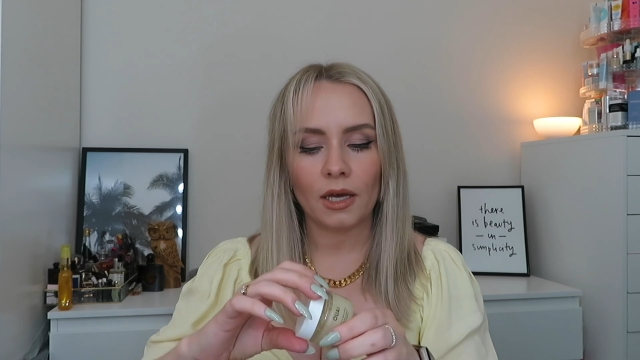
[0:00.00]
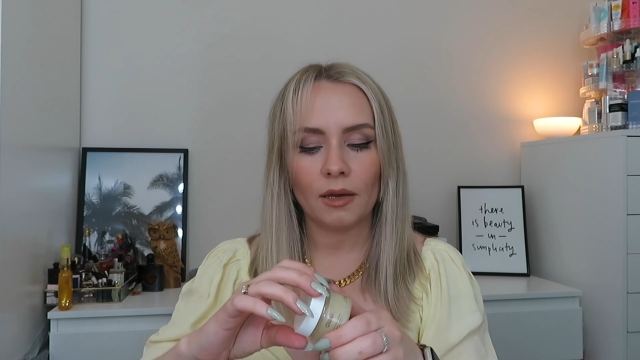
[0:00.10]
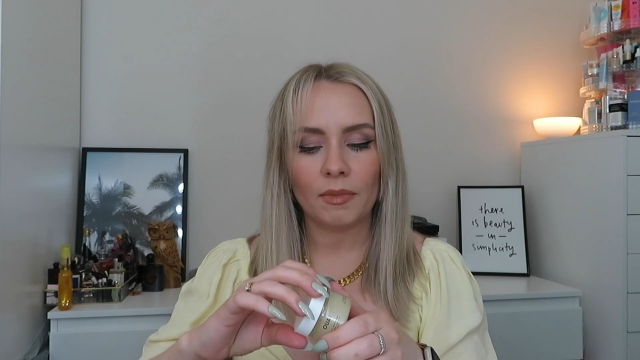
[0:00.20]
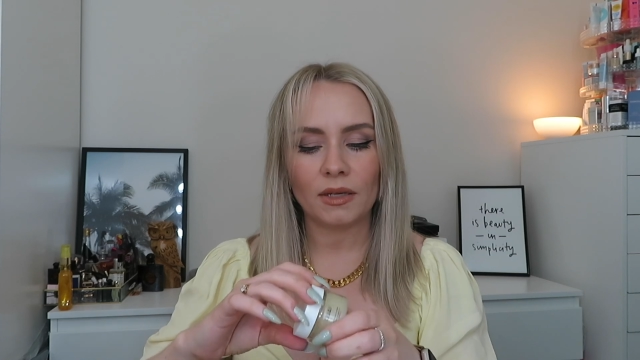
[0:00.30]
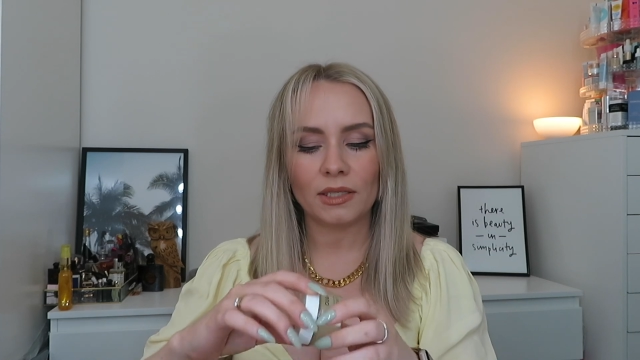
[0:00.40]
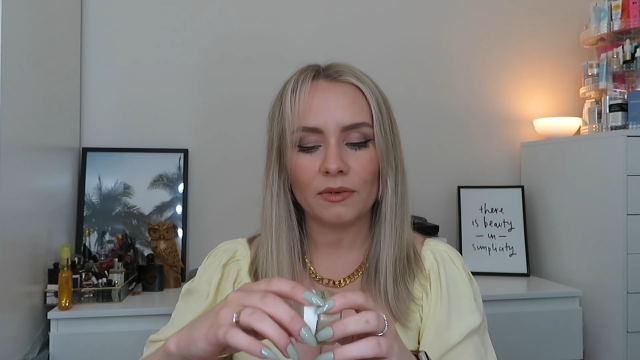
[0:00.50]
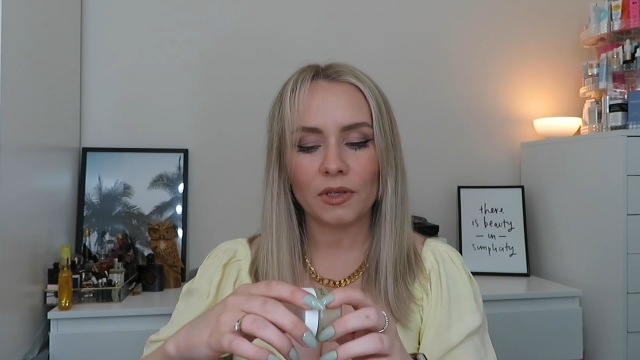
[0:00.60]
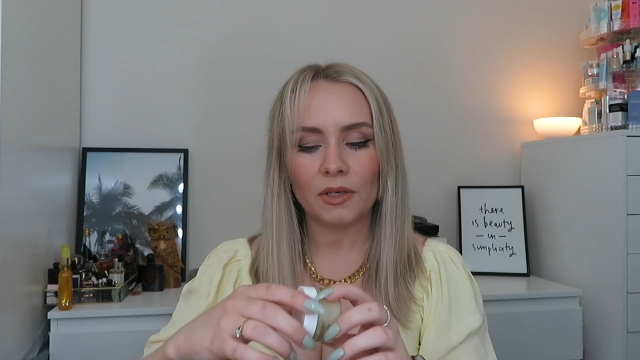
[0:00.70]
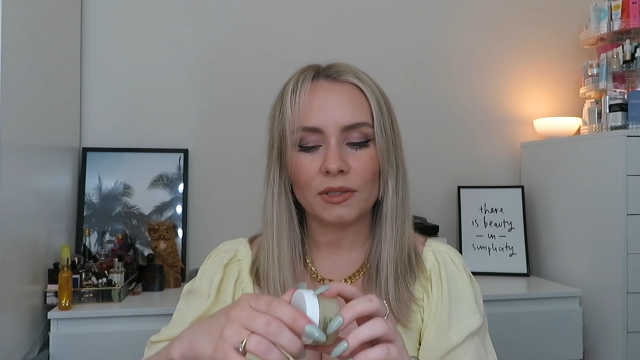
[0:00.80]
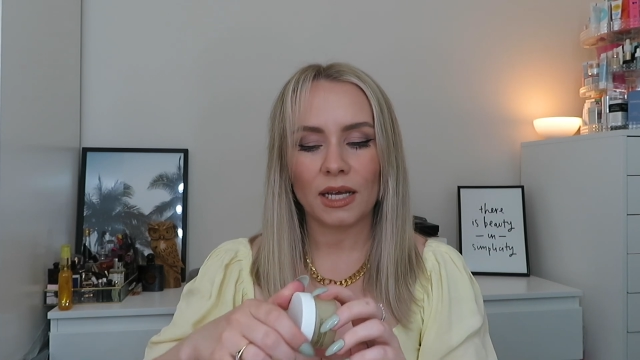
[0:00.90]
I'd
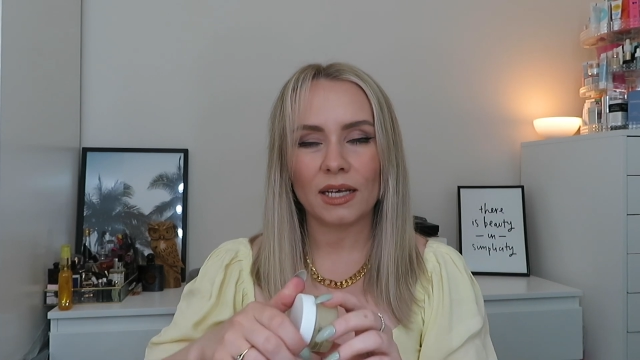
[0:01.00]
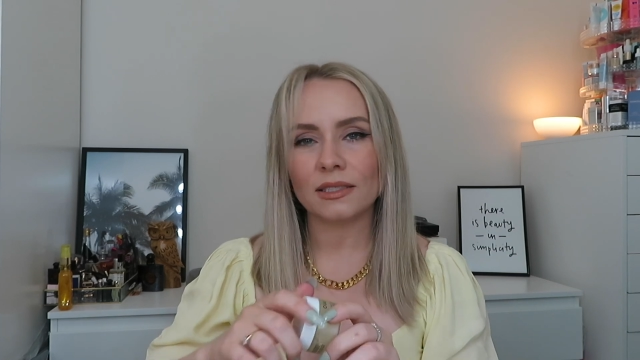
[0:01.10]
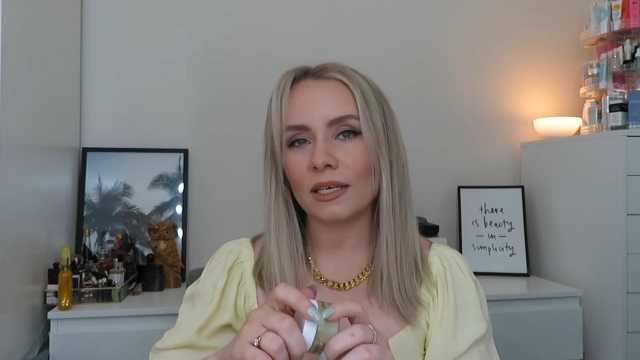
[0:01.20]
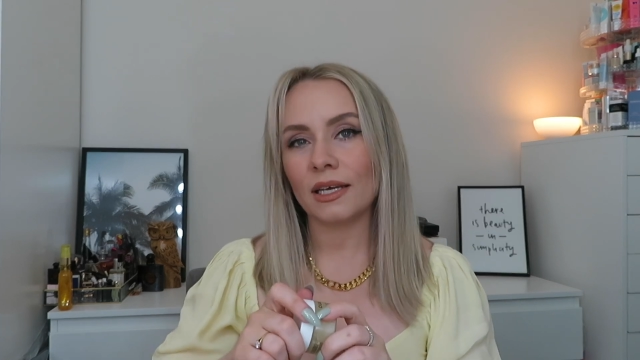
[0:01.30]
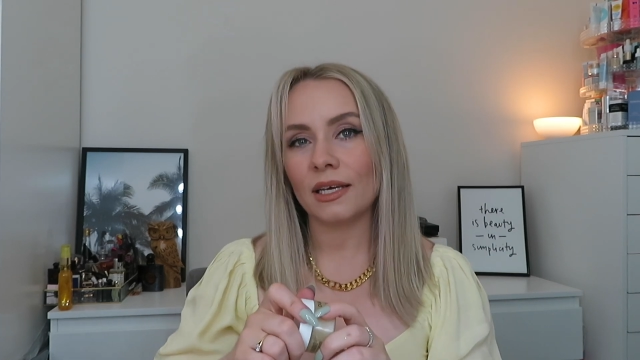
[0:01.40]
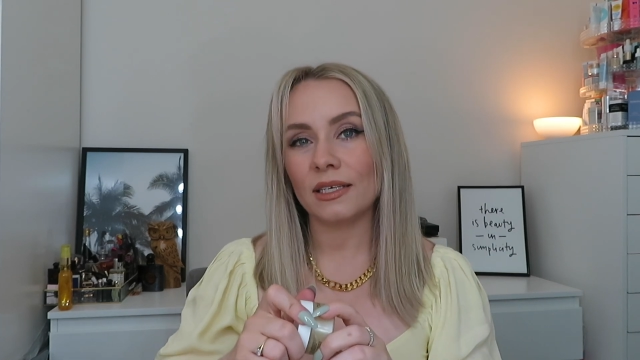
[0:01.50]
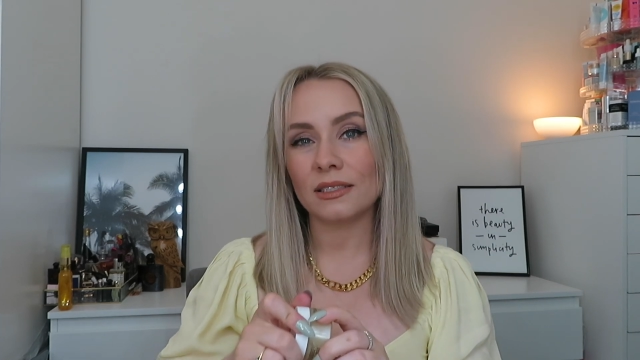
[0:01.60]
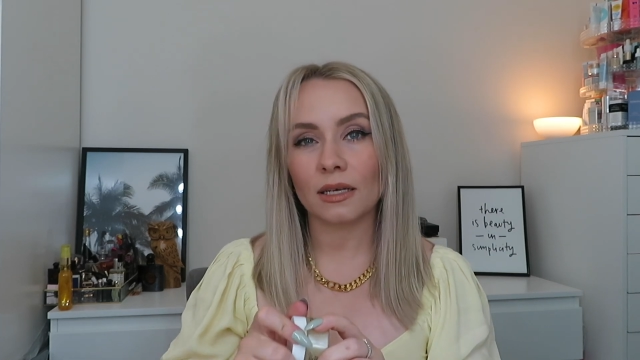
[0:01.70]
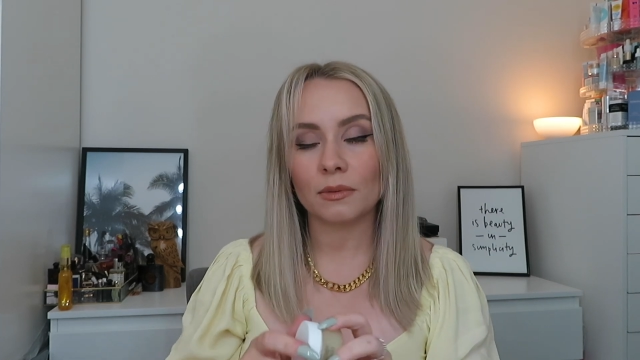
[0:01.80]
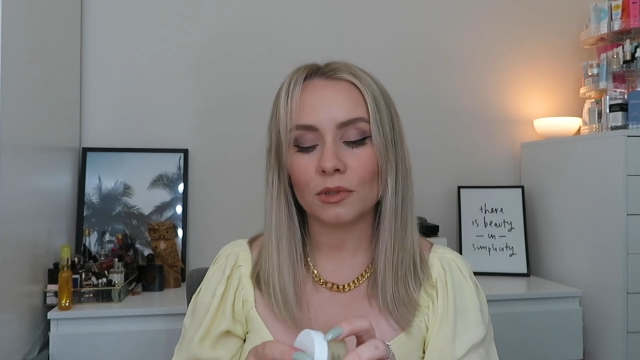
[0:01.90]
definitely use that as a
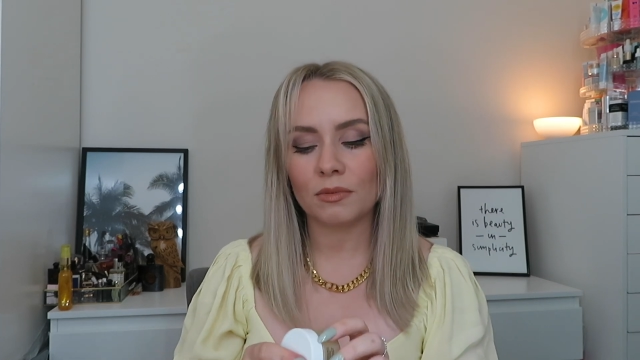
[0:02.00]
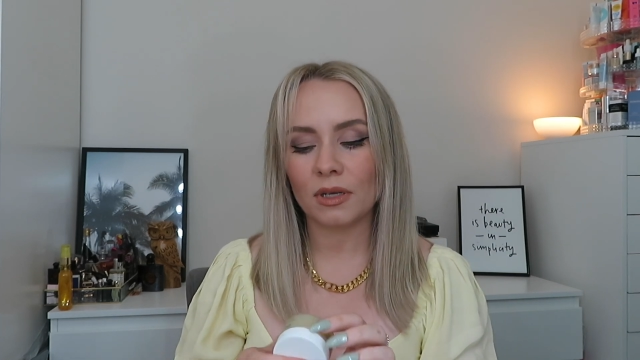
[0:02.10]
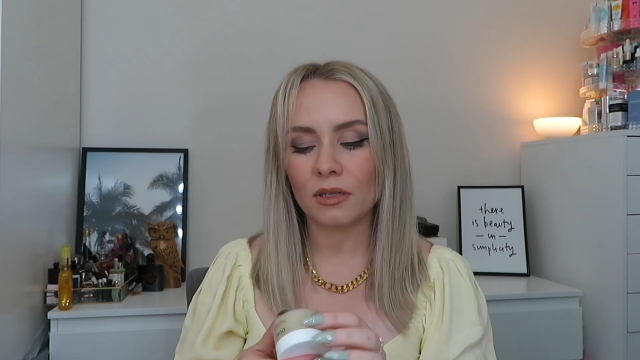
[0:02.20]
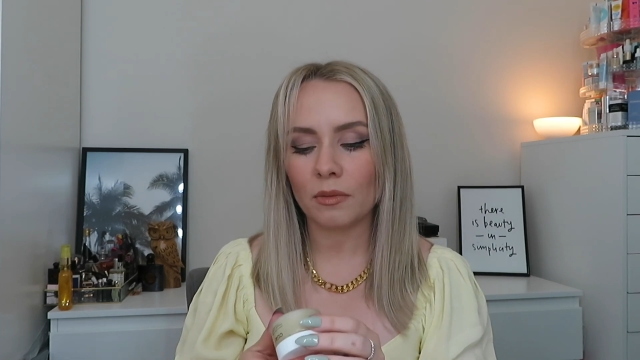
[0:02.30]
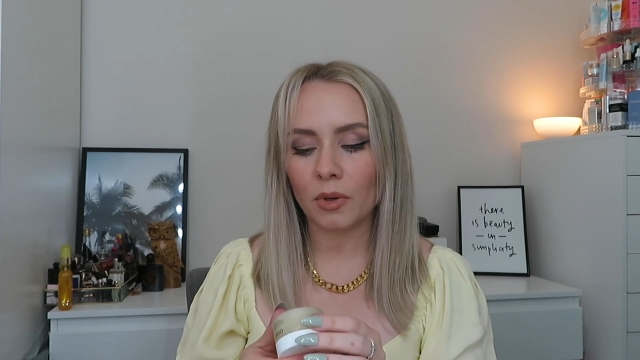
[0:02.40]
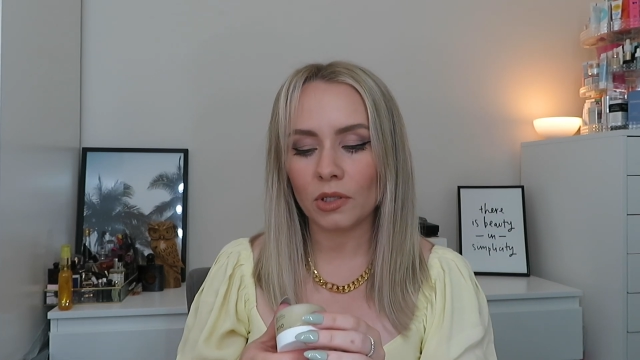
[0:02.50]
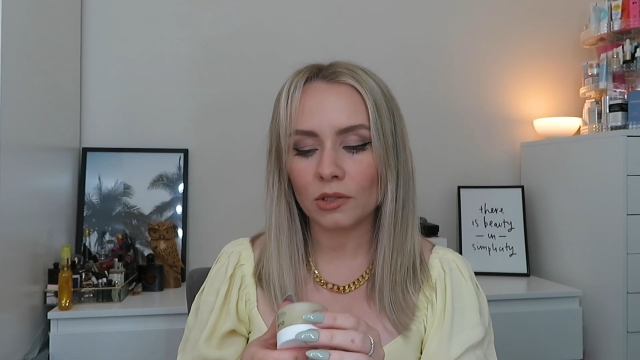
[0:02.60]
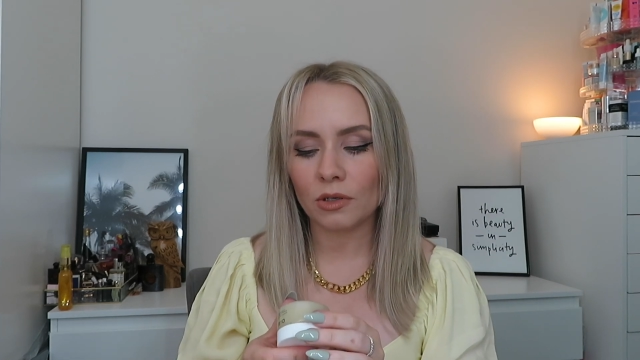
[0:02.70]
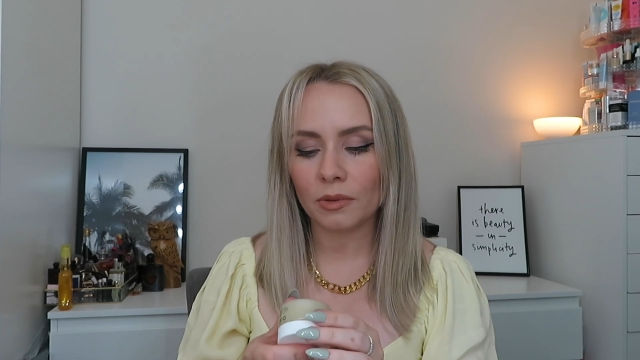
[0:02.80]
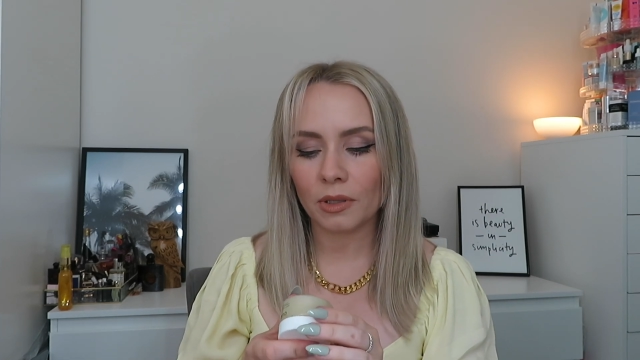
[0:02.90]
scalp scrub rather than a body scrub.